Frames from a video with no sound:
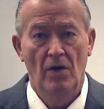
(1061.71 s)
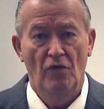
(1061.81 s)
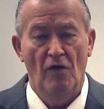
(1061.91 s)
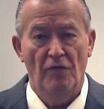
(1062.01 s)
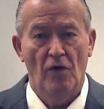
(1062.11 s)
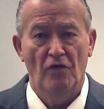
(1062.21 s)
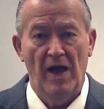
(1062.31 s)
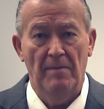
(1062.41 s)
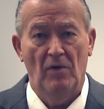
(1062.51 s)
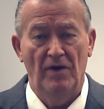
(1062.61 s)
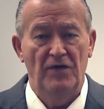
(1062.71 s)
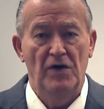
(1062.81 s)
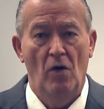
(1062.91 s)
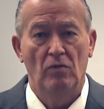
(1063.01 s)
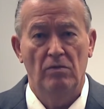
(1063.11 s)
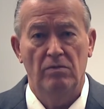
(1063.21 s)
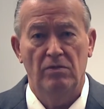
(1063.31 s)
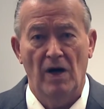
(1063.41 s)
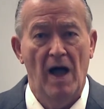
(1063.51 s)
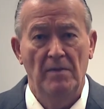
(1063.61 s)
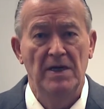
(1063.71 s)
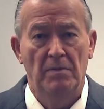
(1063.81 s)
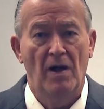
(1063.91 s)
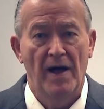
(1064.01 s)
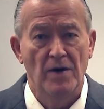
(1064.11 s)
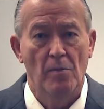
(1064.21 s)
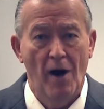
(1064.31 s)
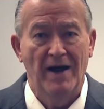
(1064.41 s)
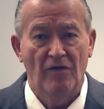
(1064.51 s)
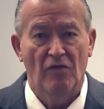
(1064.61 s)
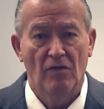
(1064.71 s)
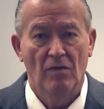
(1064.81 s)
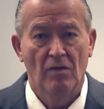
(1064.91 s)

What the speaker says: So, for example, if you don't timely apply your brakes